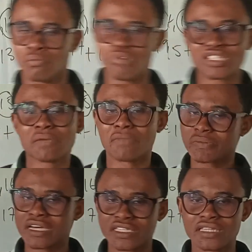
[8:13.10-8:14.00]
But in
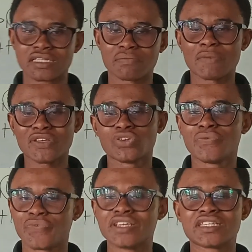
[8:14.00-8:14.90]
mathematical
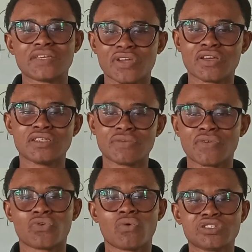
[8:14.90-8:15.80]
difference is
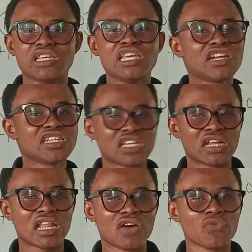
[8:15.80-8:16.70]
different from what the English
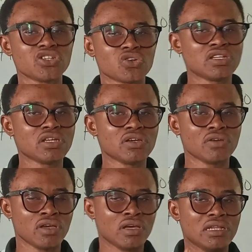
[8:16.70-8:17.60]
language or
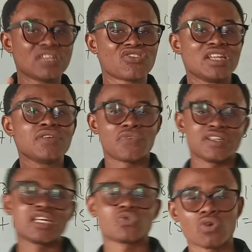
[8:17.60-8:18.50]
the literal
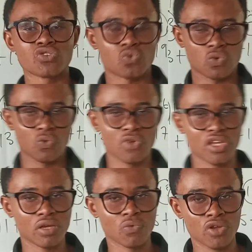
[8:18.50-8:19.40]
difference that what
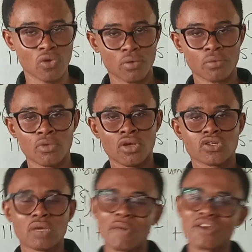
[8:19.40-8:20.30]
we know.
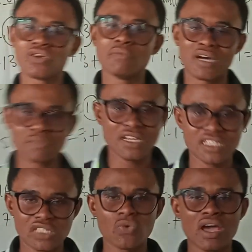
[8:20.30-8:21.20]
So in
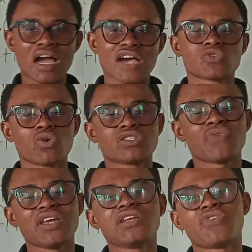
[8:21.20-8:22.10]
mathematics, when you are asked to
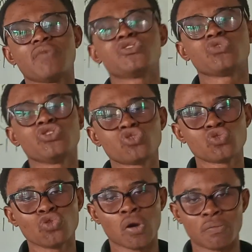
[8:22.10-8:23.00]
find the difference between
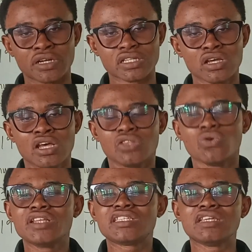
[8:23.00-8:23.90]
two numbers, the
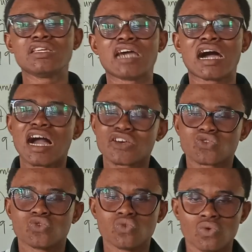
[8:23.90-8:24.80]
only thing you are
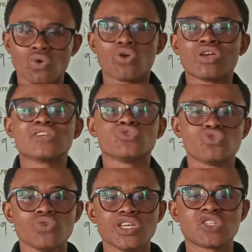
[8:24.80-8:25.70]
asked to do or you are to
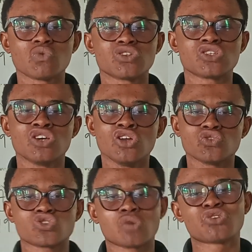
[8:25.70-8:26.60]
do is what?
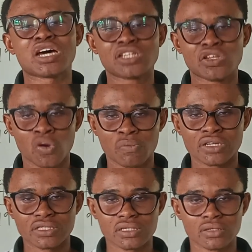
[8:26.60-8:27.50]
To subtract the
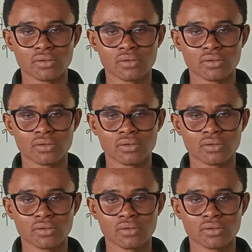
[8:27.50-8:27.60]
numbers.